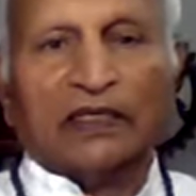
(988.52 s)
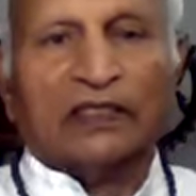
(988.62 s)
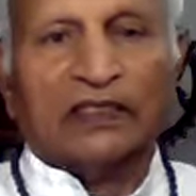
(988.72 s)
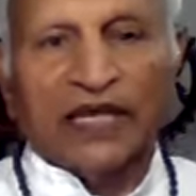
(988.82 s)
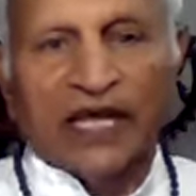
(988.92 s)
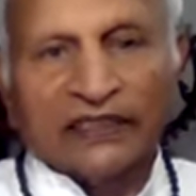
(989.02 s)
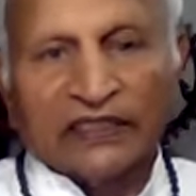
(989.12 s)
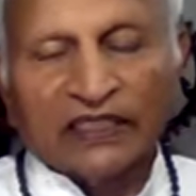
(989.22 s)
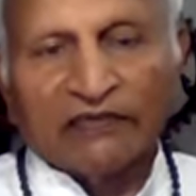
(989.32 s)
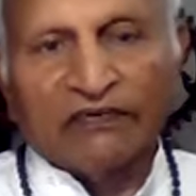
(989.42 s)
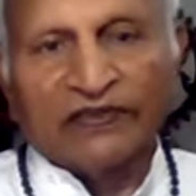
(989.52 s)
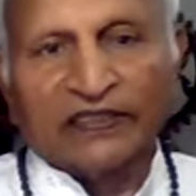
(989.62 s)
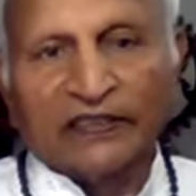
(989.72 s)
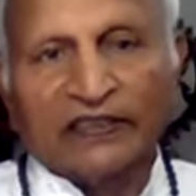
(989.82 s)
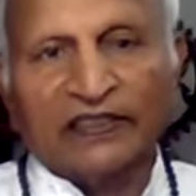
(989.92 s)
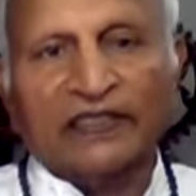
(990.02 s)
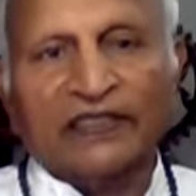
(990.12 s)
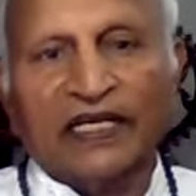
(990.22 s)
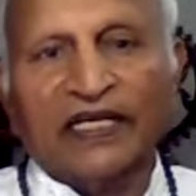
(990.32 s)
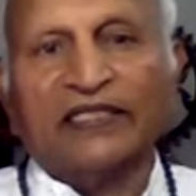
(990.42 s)
relaxing first,
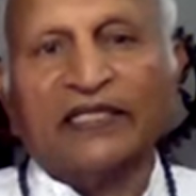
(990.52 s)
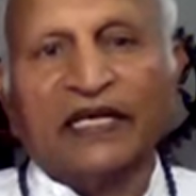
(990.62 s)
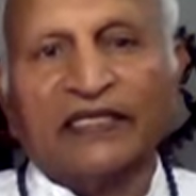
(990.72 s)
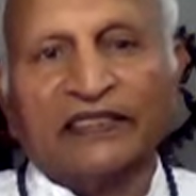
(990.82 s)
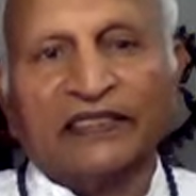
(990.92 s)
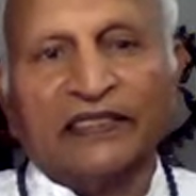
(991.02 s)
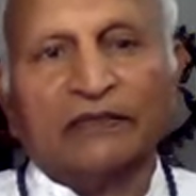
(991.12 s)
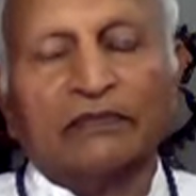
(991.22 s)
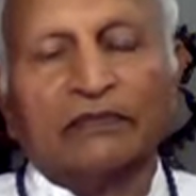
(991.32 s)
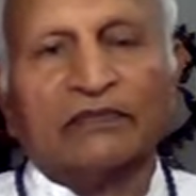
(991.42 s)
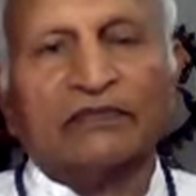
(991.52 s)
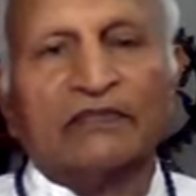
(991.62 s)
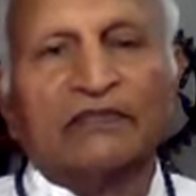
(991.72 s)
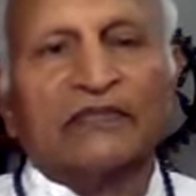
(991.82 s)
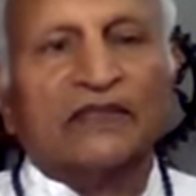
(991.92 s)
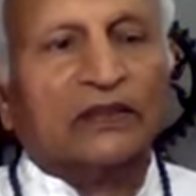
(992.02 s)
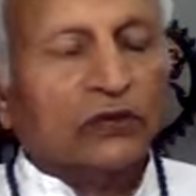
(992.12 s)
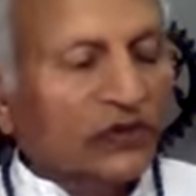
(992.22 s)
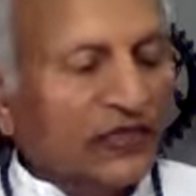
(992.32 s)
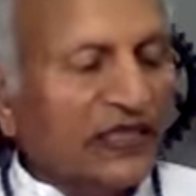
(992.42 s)
analyzing to
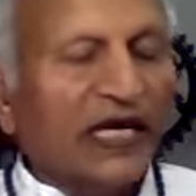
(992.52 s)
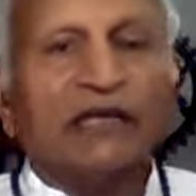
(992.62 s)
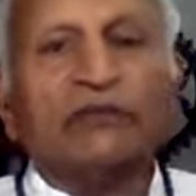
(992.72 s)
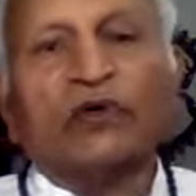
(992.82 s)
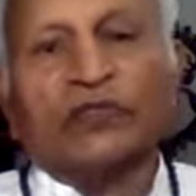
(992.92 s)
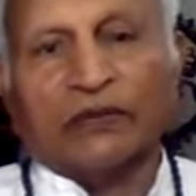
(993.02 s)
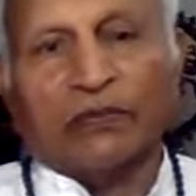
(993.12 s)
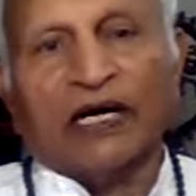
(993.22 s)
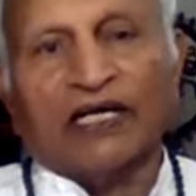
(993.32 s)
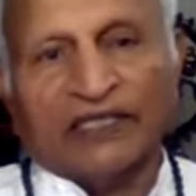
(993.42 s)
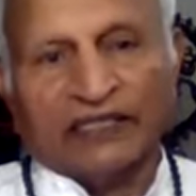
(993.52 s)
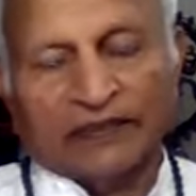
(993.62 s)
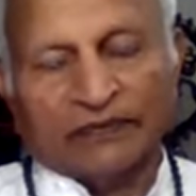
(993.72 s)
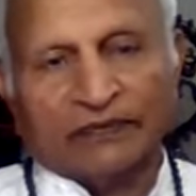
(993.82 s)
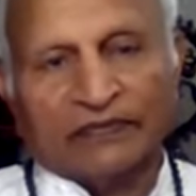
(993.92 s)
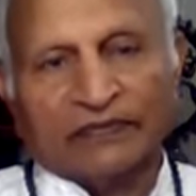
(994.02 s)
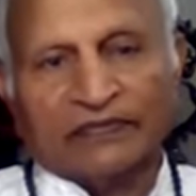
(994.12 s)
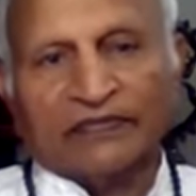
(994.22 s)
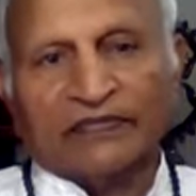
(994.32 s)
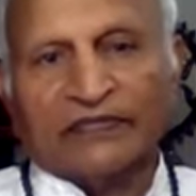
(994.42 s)
see I'm not the body,
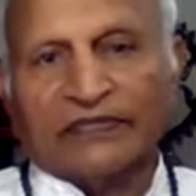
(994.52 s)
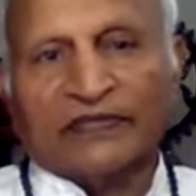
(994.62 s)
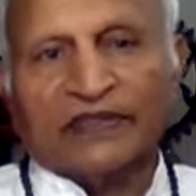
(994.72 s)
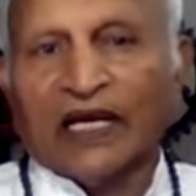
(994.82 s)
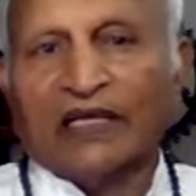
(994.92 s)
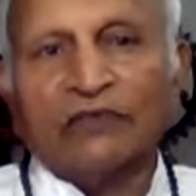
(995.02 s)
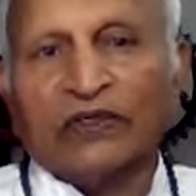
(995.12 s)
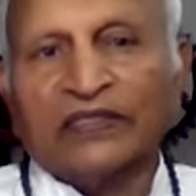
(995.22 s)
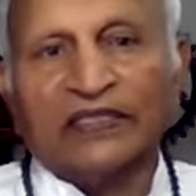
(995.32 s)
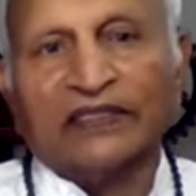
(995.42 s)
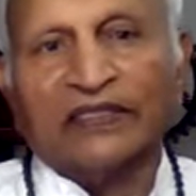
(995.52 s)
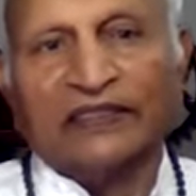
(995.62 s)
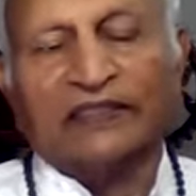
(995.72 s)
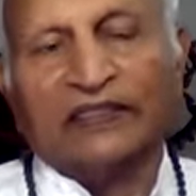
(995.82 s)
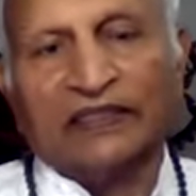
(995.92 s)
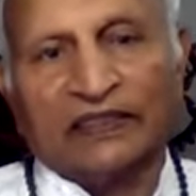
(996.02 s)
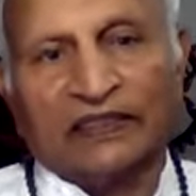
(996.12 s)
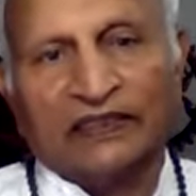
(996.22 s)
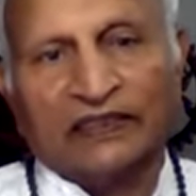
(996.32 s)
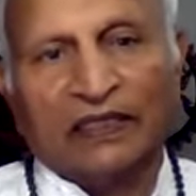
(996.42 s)
I'm not the
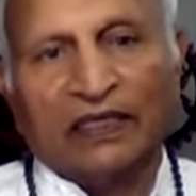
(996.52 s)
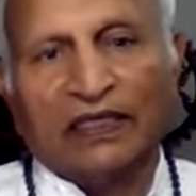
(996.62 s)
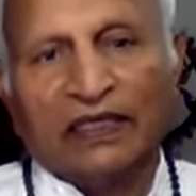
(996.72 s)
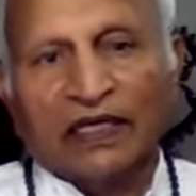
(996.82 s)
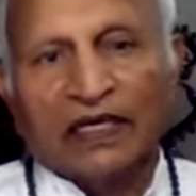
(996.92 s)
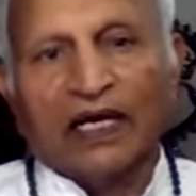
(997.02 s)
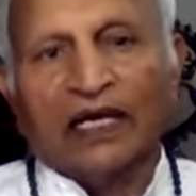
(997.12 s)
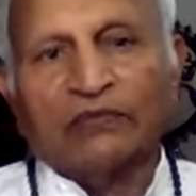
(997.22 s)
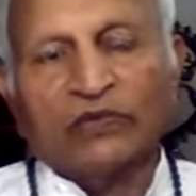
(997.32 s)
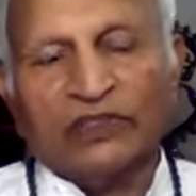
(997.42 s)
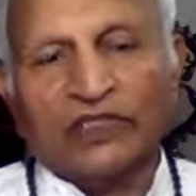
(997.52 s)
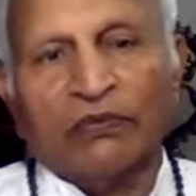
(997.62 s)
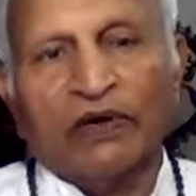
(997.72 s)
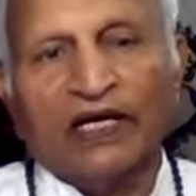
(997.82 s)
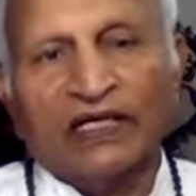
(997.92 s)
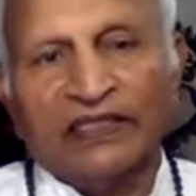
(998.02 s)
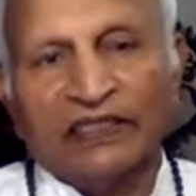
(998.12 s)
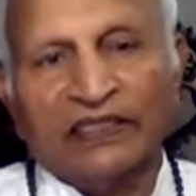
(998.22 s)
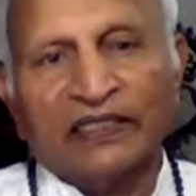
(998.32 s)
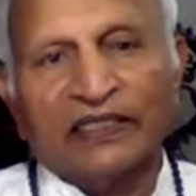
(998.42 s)
senses, I'm not the
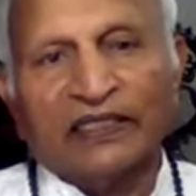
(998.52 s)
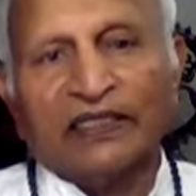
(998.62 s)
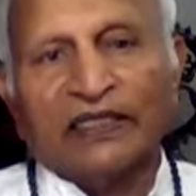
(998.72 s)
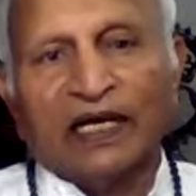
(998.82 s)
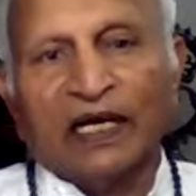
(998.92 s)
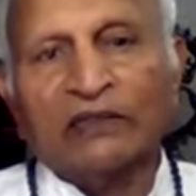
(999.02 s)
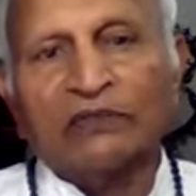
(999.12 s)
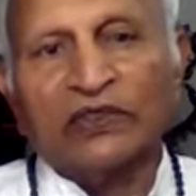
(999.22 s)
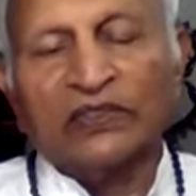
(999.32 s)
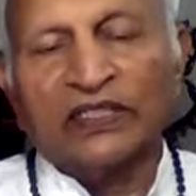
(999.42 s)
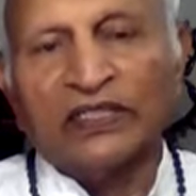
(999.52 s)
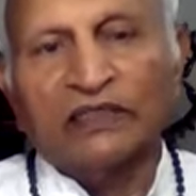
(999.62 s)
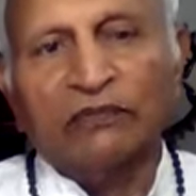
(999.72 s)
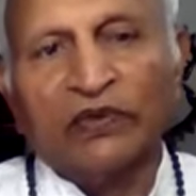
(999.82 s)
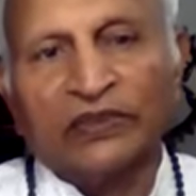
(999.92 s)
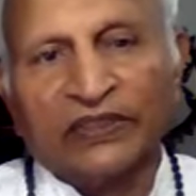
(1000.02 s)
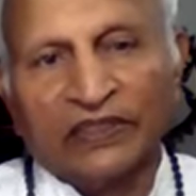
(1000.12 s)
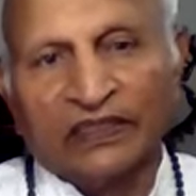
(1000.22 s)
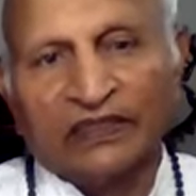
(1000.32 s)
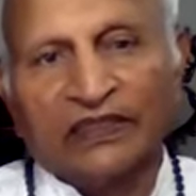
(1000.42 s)
mind, I'm not the
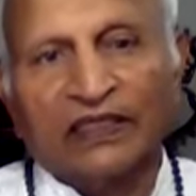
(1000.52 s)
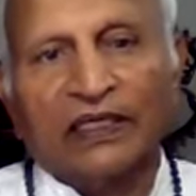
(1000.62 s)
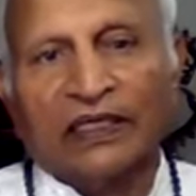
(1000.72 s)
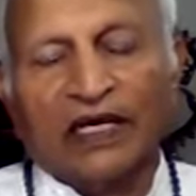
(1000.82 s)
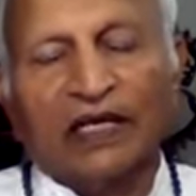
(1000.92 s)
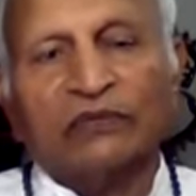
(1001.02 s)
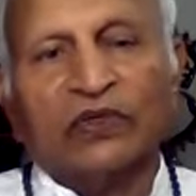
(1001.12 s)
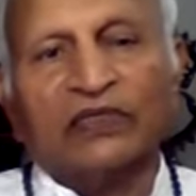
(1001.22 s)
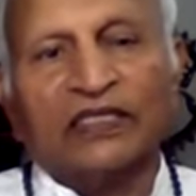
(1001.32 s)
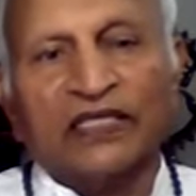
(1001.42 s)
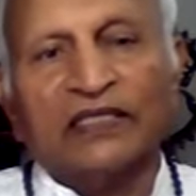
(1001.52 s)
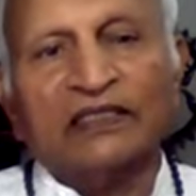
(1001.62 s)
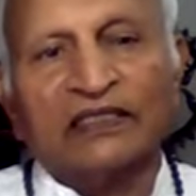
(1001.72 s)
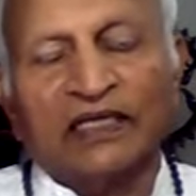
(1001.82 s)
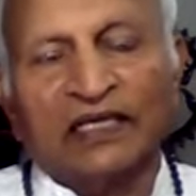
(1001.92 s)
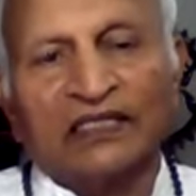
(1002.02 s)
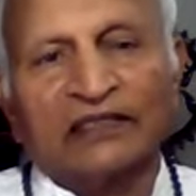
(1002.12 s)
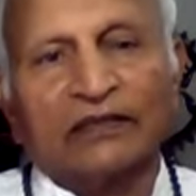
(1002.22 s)
emotions, I'm not the intellect.